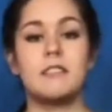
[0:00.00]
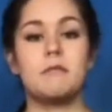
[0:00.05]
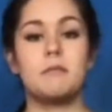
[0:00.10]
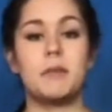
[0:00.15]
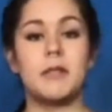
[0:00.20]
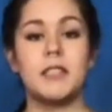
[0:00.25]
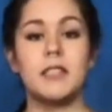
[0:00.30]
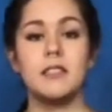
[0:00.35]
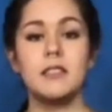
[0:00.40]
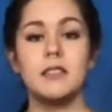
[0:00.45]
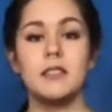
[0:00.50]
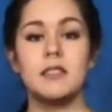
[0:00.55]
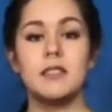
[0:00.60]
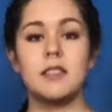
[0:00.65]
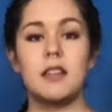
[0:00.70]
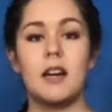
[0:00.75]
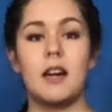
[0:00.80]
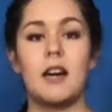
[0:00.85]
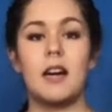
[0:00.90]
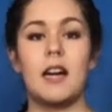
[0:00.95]
of beans.
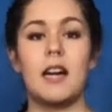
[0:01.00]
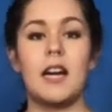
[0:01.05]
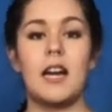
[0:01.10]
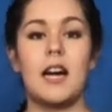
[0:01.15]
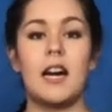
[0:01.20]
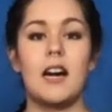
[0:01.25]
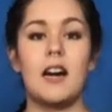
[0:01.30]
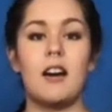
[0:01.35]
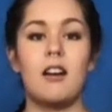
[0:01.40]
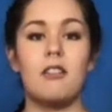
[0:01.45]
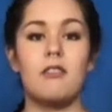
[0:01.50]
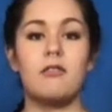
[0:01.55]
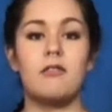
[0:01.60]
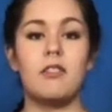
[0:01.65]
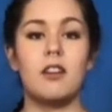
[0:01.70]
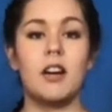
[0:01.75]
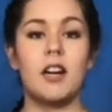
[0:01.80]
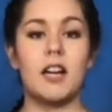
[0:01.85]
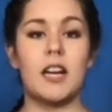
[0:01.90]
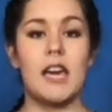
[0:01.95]
I have
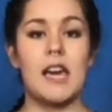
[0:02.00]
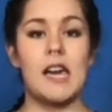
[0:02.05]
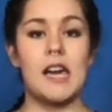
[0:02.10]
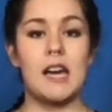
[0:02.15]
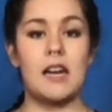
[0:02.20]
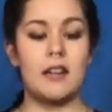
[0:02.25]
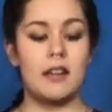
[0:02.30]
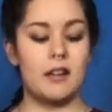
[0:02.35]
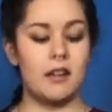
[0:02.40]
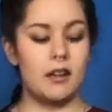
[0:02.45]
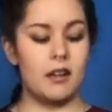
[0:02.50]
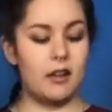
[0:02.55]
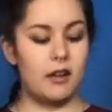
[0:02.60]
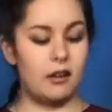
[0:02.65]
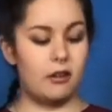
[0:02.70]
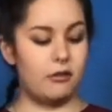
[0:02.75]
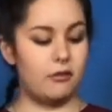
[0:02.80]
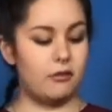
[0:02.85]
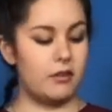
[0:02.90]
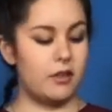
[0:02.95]
a can
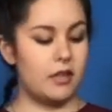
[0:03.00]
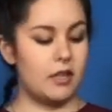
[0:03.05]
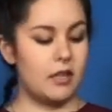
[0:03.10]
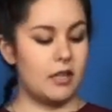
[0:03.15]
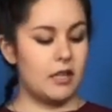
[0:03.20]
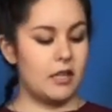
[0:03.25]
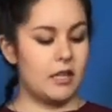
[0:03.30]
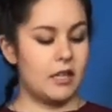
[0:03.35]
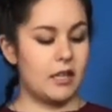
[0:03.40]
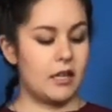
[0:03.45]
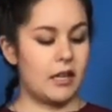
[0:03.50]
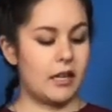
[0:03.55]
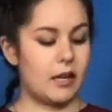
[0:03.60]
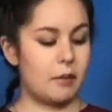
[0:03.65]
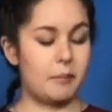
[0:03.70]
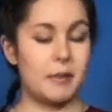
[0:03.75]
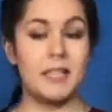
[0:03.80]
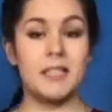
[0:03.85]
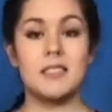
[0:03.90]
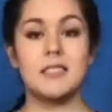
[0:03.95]
of
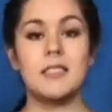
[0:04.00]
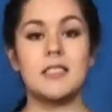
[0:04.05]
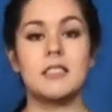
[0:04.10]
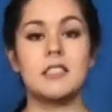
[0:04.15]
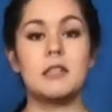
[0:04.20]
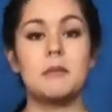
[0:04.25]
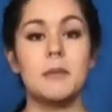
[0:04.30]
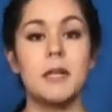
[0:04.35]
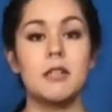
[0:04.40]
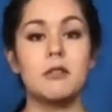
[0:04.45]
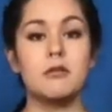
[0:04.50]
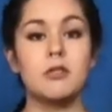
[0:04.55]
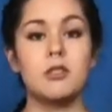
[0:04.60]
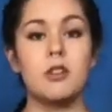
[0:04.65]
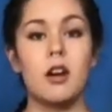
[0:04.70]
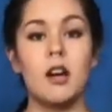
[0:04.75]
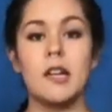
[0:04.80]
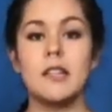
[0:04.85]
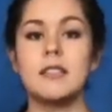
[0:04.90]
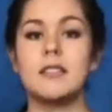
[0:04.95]
beans in tomato
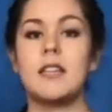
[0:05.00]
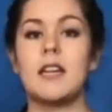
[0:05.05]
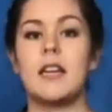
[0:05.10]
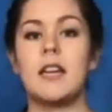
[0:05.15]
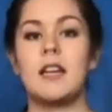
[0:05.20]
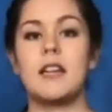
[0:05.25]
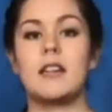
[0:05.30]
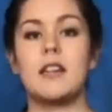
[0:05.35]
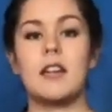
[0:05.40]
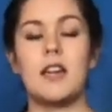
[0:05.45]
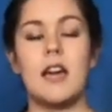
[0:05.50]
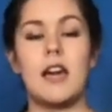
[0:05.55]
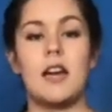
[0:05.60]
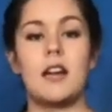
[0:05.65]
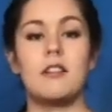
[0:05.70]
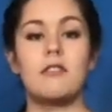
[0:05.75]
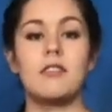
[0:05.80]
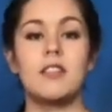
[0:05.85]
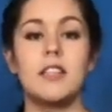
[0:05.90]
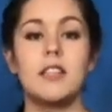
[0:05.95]
sauce and a can
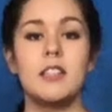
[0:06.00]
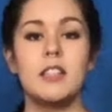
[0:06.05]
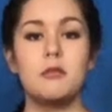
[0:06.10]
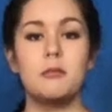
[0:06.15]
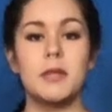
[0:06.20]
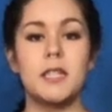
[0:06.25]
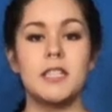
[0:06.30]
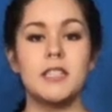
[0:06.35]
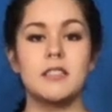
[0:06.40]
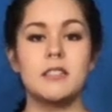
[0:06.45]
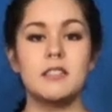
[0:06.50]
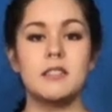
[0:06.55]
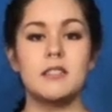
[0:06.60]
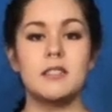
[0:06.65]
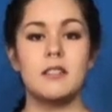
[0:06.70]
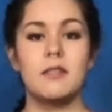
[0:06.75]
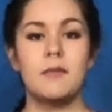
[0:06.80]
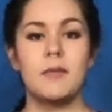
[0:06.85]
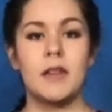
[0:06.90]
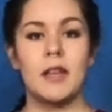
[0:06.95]
of kidney beans.
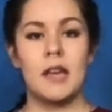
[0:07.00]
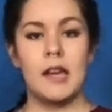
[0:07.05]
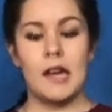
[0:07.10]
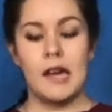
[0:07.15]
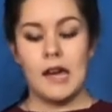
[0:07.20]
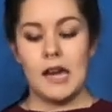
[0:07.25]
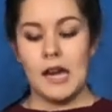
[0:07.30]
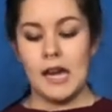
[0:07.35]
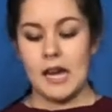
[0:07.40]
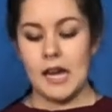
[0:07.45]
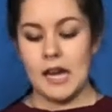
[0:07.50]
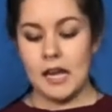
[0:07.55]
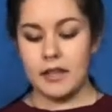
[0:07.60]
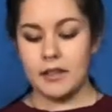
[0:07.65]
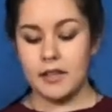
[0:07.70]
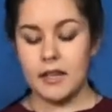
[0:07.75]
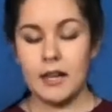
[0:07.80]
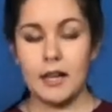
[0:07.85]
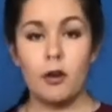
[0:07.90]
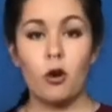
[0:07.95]
And
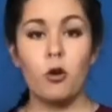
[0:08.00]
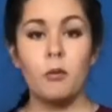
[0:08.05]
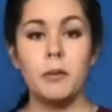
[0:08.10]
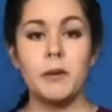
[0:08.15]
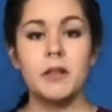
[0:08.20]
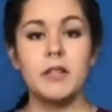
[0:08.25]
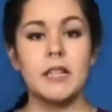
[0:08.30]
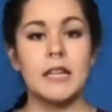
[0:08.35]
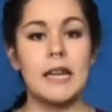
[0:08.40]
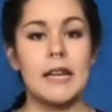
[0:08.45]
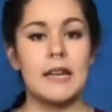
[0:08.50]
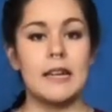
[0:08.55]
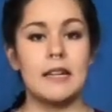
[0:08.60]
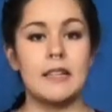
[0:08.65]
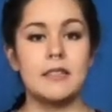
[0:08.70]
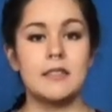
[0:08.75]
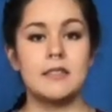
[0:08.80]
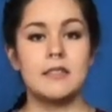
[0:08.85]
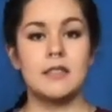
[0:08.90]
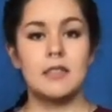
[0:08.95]
then I opened the
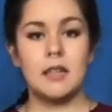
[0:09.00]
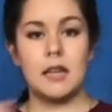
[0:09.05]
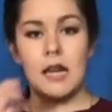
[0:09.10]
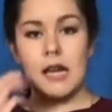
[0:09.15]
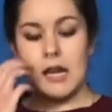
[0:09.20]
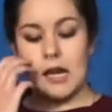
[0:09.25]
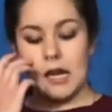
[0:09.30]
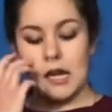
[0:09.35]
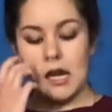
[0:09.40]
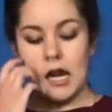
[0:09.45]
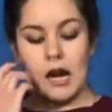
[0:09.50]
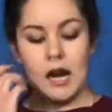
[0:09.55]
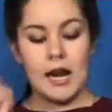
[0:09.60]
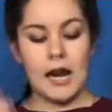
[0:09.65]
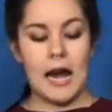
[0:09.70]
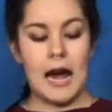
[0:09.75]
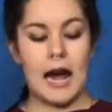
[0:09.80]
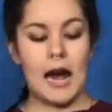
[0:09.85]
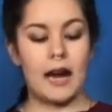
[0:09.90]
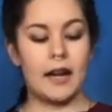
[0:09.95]
cans and
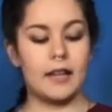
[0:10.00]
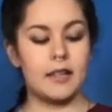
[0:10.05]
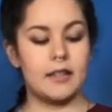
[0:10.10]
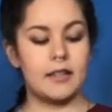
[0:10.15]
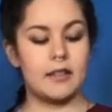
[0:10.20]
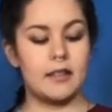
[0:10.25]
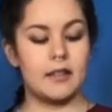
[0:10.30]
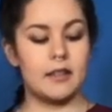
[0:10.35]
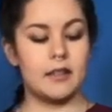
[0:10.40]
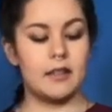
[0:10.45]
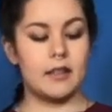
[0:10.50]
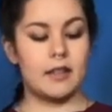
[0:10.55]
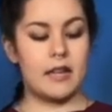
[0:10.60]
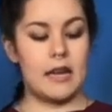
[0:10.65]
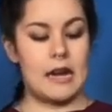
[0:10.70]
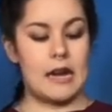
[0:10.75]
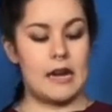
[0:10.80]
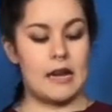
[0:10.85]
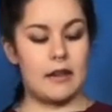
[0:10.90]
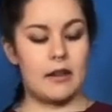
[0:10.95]
I added
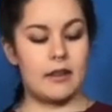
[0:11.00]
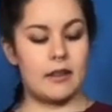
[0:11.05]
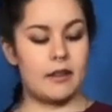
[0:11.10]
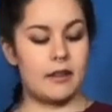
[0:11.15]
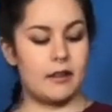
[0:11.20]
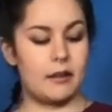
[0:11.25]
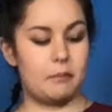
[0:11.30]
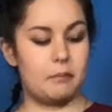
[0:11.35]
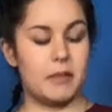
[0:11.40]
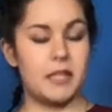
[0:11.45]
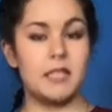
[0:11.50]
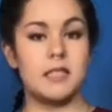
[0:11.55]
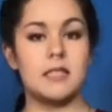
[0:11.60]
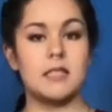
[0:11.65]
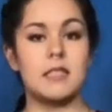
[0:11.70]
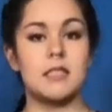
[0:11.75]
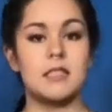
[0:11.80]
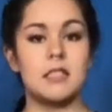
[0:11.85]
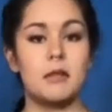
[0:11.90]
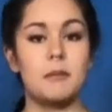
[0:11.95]
the beans
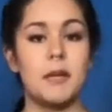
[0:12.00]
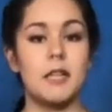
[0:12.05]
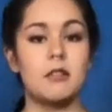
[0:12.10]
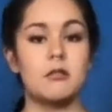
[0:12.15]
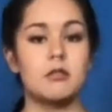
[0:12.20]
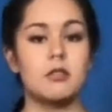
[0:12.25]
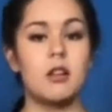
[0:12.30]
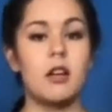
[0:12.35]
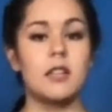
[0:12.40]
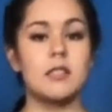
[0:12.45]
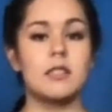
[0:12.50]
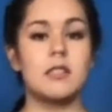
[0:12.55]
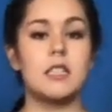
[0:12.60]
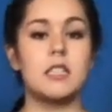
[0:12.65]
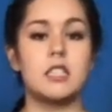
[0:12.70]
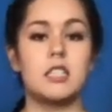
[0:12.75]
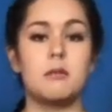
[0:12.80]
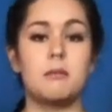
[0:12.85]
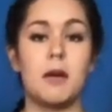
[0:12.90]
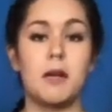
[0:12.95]
in tomato sauce
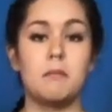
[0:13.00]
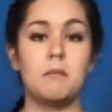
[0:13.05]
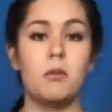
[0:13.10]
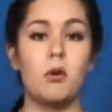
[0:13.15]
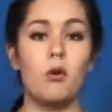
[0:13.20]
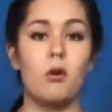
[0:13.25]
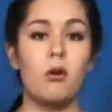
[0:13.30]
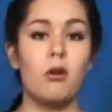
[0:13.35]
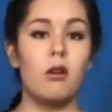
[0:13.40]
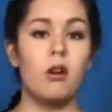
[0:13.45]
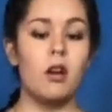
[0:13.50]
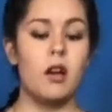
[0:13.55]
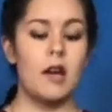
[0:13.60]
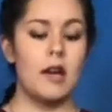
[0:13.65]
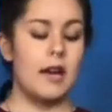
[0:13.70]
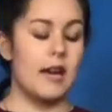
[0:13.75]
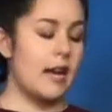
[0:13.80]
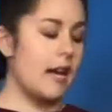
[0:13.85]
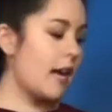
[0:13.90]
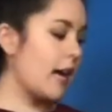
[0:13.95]
into my bowl,
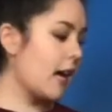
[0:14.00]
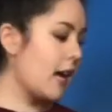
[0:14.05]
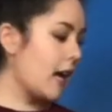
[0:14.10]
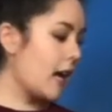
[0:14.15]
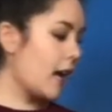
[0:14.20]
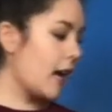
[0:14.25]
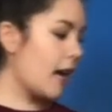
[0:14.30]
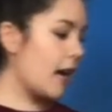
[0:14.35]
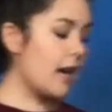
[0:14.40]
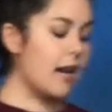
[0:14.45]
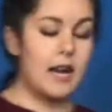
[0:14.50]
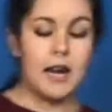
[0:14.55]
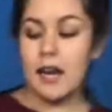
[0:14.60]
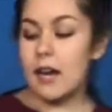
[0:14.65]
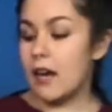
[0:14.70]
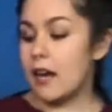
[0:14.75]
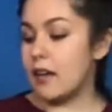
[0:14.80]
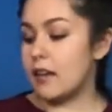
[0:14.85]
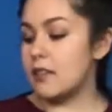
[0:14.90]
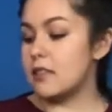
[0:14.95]

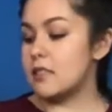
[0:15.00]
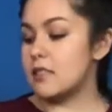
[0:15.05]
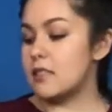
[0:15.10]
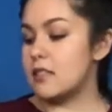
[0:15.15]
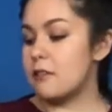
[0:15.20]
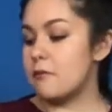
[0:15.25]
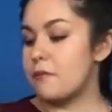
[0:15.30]
and